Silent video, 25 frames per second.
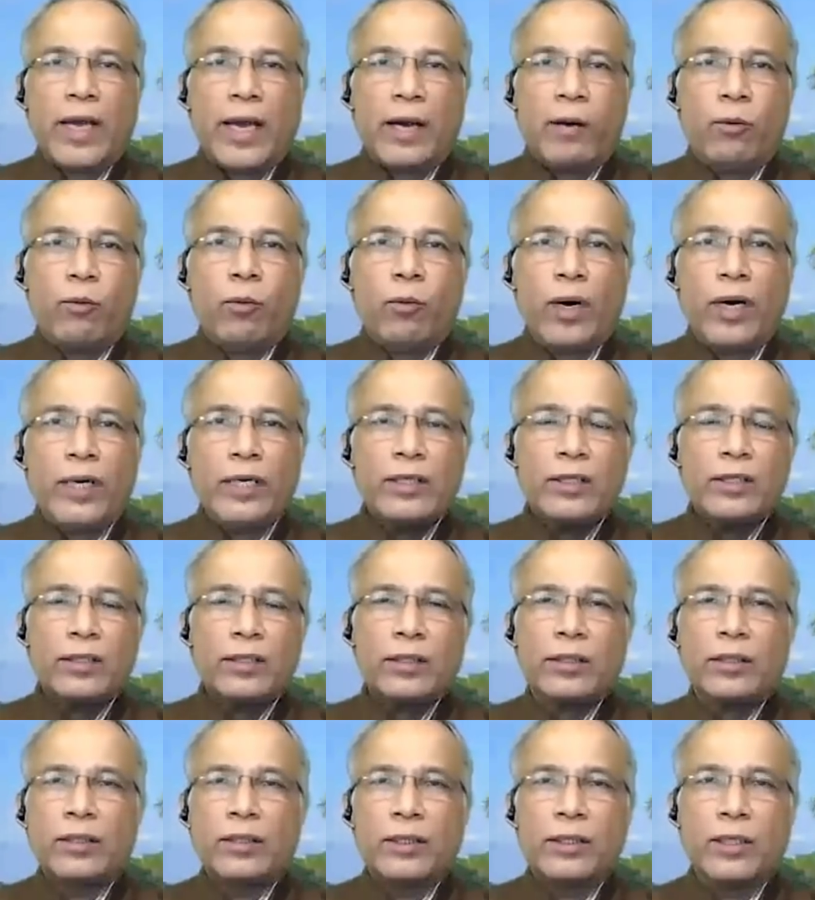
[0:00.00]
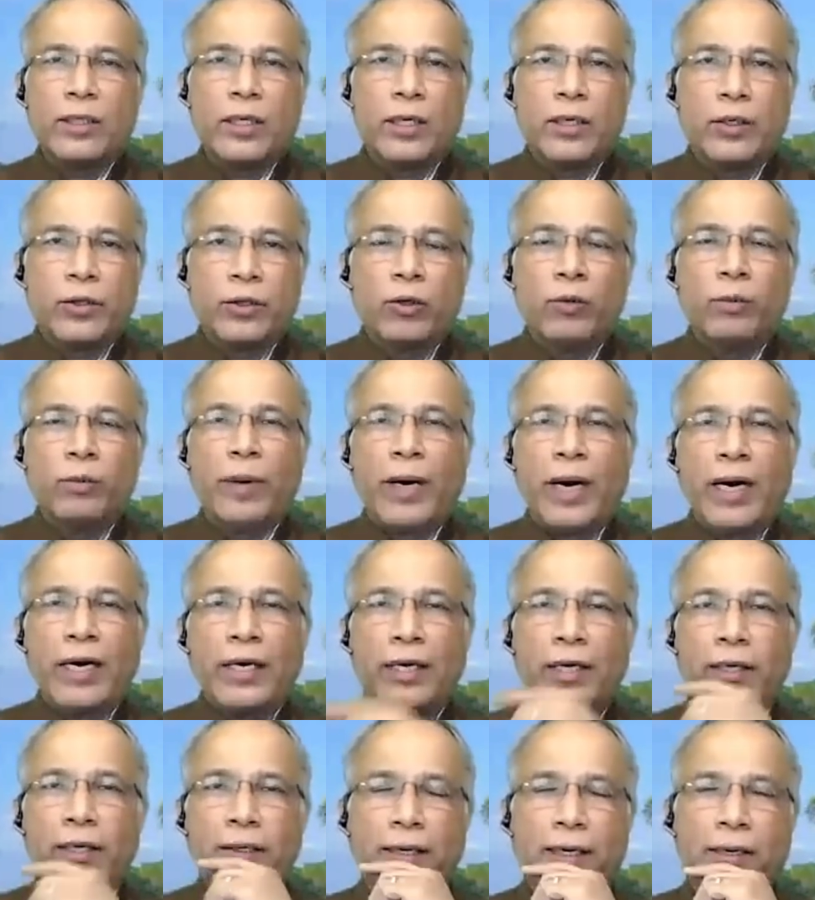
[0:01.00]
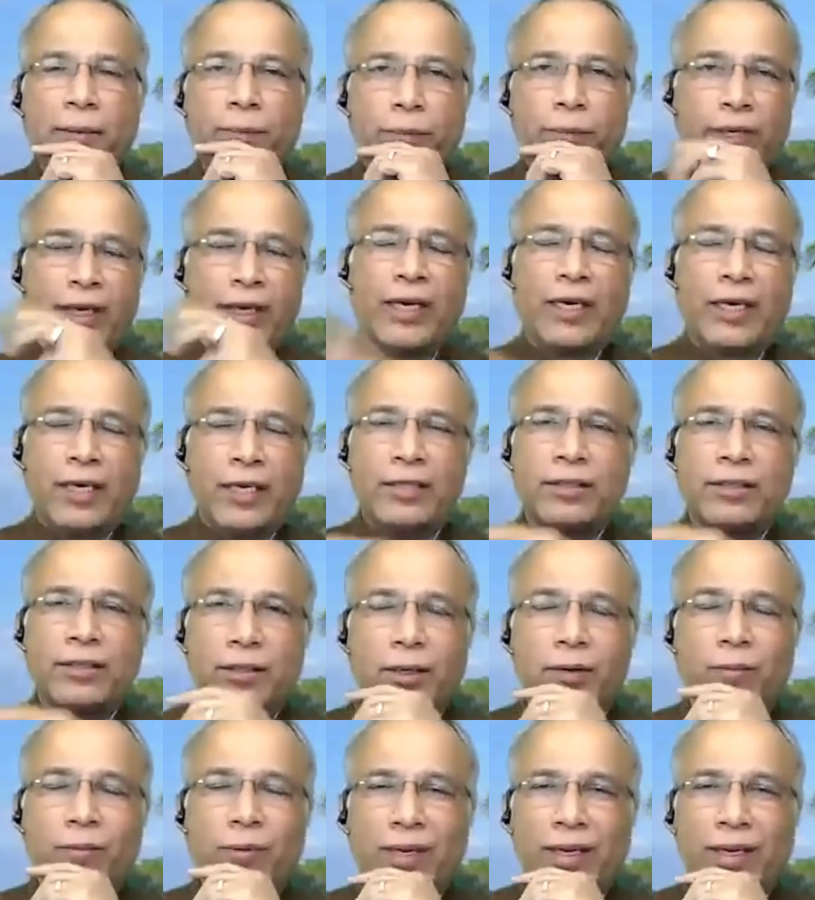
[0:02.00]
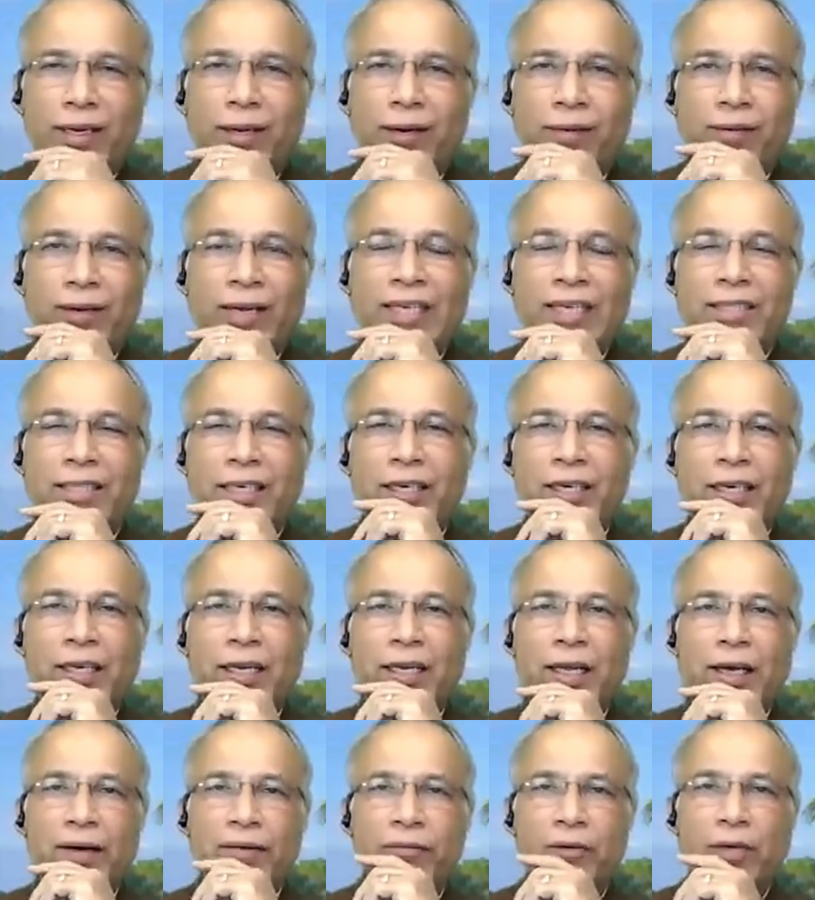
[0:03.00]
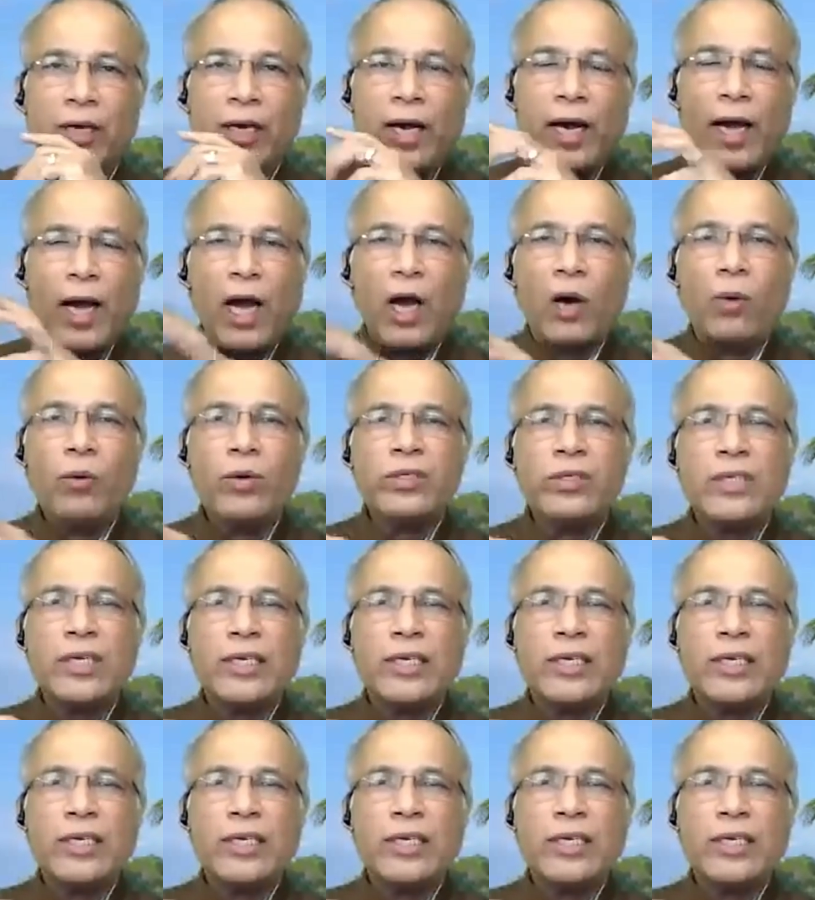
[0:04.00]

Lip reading: once you parted company, at least let's say he left, how was the